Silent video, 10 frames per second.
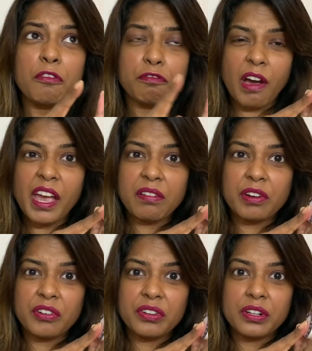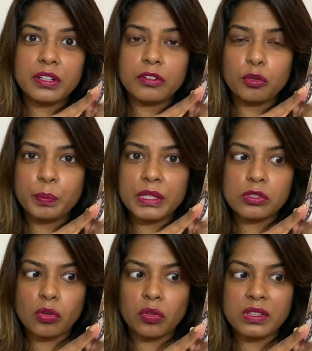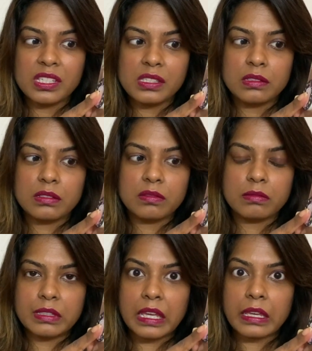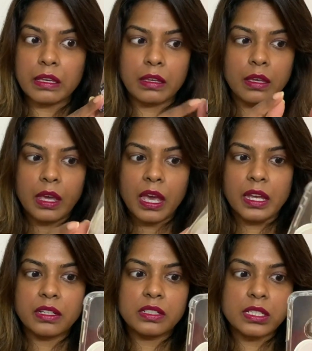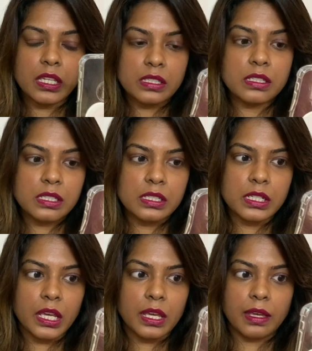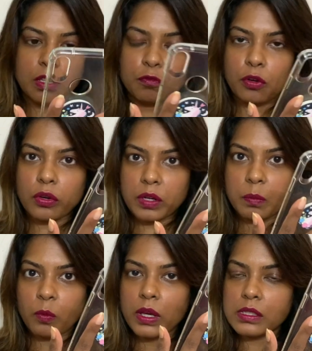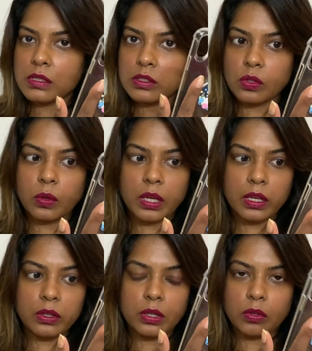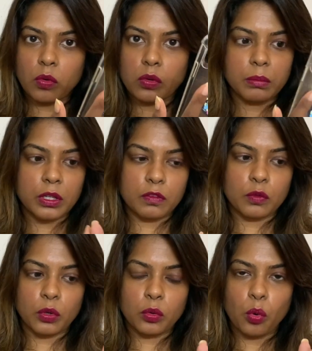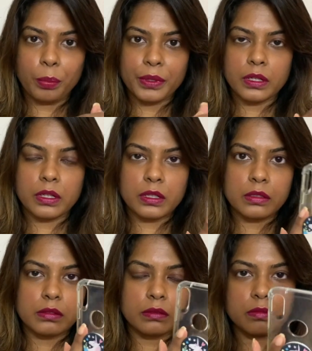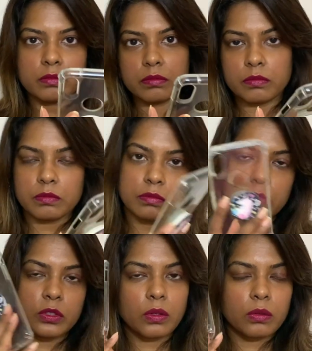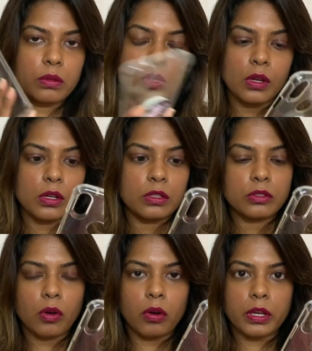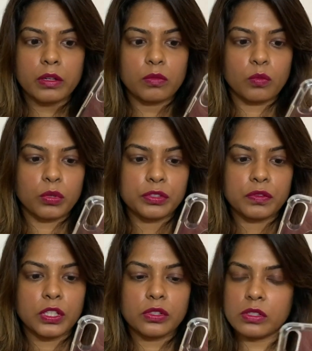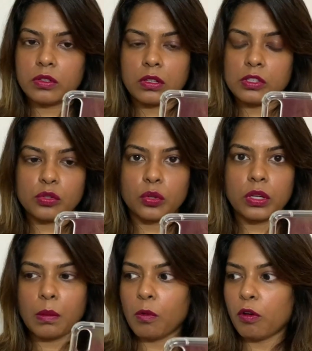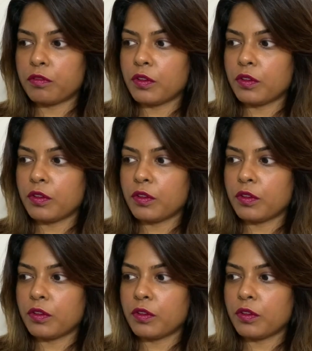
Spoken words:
500 rupees on this thing and it doesn't stay. For grip wise, it's okay, you can hold, but if you want to open it and, you know, talk and watch videos and all, it's going to come off.